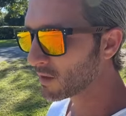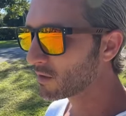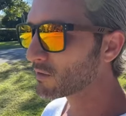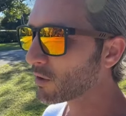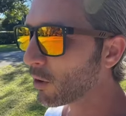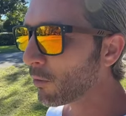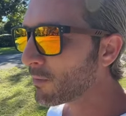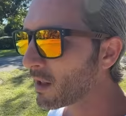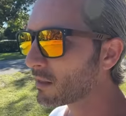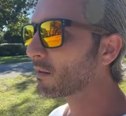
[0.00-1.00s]
So
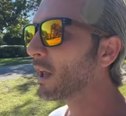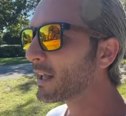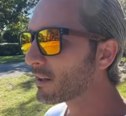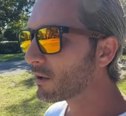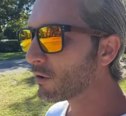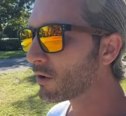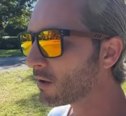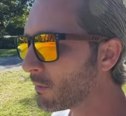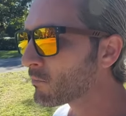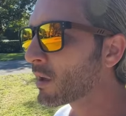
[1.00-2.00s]
the likelihood
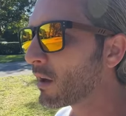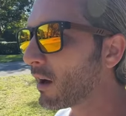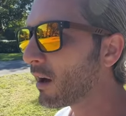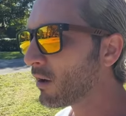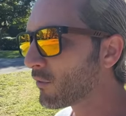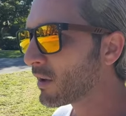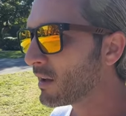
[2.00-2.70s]
of